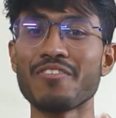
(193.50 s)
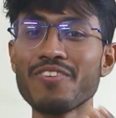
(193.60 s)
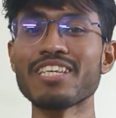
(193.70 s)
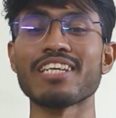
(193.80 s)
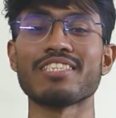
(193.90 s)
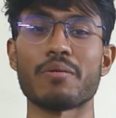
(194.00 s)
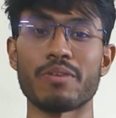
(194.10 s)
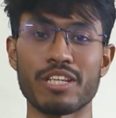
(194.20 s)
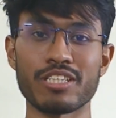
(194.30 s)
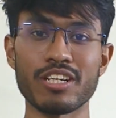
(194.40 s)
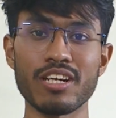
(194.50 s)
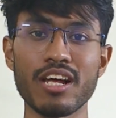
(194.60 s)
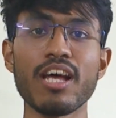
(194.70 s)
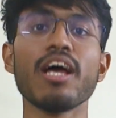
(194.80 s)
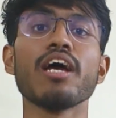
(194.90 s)
examination,
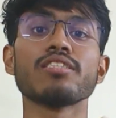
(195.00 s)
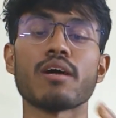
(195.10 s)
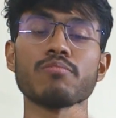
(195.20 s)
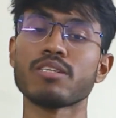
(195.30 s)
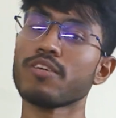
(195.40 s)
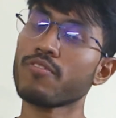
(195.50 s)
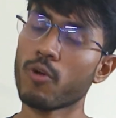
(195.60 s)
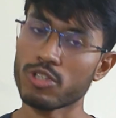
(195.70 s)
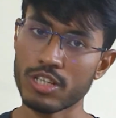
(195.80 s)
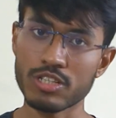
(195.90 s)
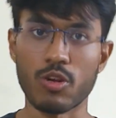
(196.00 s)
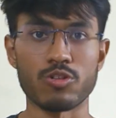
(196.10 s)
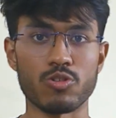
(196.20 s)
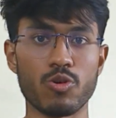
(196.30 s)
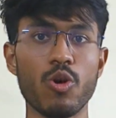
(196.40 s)
subjective questions
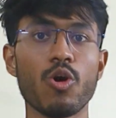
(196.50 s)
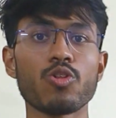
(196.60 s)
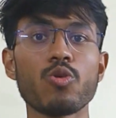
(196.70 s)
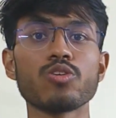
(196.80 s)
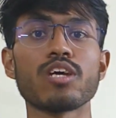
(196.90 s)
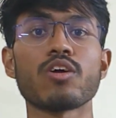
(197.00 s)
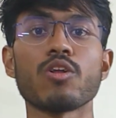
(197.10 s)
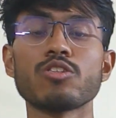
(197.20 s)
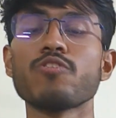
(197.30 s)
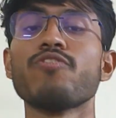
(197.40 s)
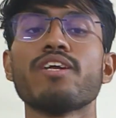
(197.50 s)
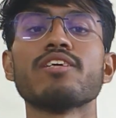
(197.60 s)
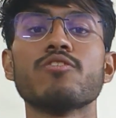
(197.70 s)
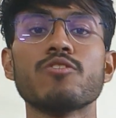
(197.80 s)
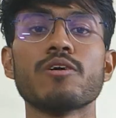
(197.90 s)
also. Those are also very
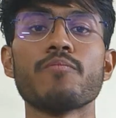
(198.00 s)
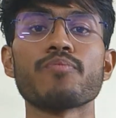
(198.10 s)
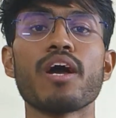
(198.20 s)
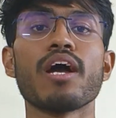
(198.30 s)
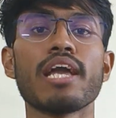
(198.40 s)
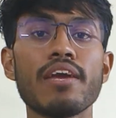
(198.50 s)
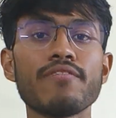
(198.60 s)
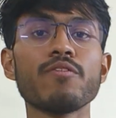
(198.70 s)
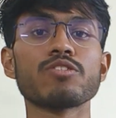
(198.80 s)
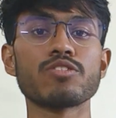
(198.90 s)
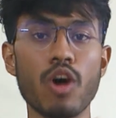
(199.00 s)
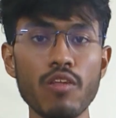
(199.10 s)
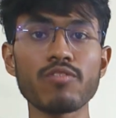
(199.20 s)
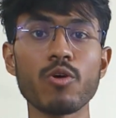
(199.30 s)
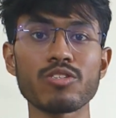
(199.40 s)
good. If you solve
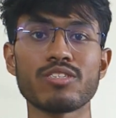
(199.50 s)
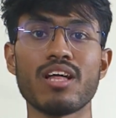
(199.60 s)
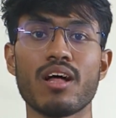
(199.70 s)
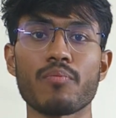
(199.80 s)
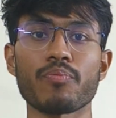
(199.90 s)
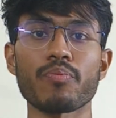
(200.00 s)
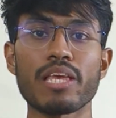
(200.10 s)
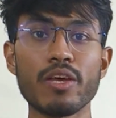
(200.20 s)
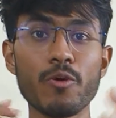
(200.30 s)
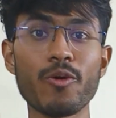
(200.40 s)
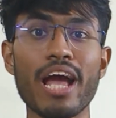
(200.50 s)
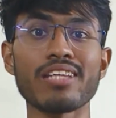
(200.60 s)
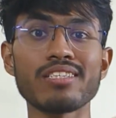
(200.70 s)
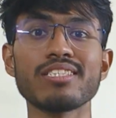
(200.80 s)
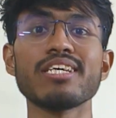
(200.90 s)
those now, you can
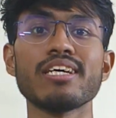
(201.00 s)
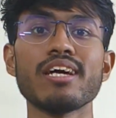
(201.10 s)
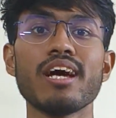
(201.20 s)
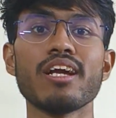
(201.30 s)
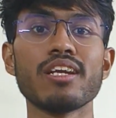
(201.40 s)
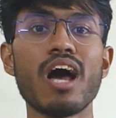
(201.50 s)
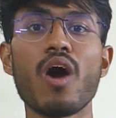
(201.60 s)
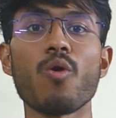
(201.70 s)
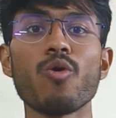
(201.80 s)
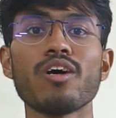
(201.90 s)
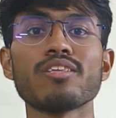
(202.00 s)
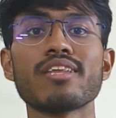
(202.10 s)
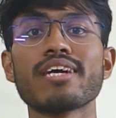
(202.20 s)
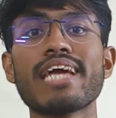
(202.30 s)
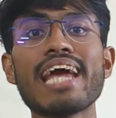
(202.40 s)
see now the
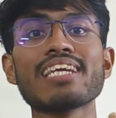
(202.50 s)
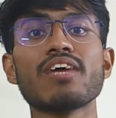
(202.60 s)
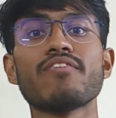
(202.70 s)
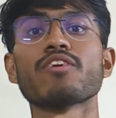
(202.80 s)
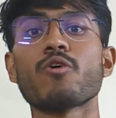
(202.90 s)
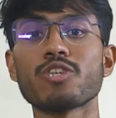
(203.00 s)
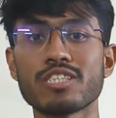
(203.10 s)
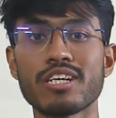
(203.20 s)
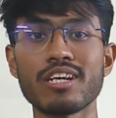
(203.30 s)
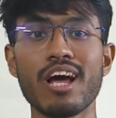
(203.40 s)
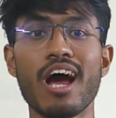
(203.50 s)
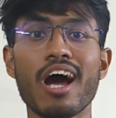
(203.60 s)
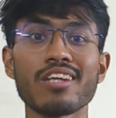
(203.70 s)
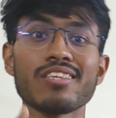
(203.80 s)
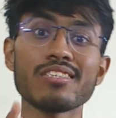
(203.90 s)
GATE level question are
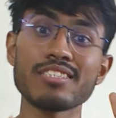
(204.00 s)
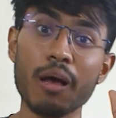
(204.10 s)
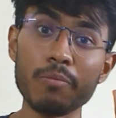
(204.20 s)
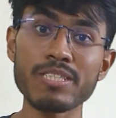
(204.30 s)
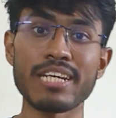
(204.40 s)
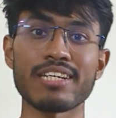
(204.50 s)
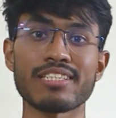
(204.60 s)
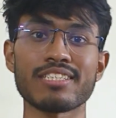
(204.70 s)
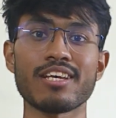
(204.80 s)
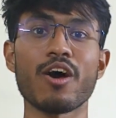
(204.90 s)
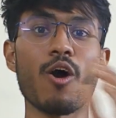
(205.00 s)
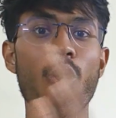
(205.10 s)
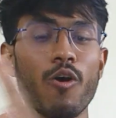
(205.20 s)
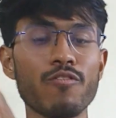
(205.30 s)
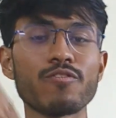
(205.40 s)
the subsets of
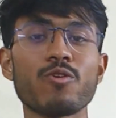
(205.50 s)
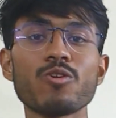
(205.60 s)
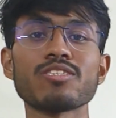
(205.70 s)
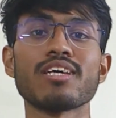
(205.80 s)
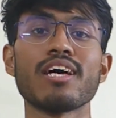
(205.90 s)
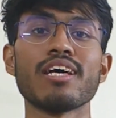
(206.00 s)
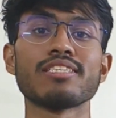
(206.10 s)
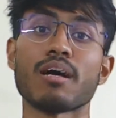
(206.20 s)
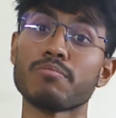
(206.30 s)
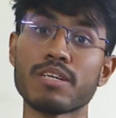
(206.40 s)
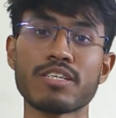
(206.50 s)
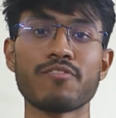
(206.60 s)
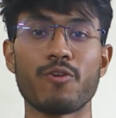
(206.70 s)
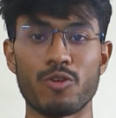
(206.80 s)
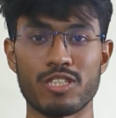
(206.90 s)
those subjective
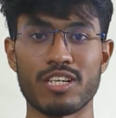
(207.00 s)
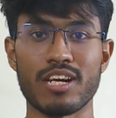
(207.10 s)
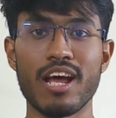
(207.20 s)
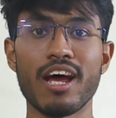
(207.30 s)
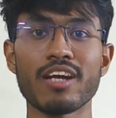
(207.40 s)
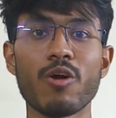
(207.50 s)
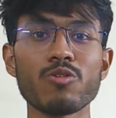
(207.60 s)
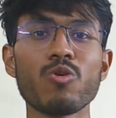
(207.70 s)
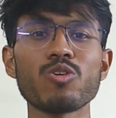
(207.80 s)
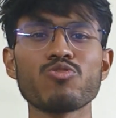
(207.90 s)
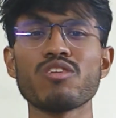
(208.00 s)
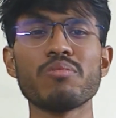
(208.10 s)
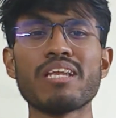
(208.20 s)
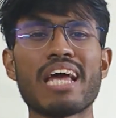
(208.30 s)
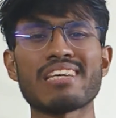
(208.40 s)
questions. Now those will be like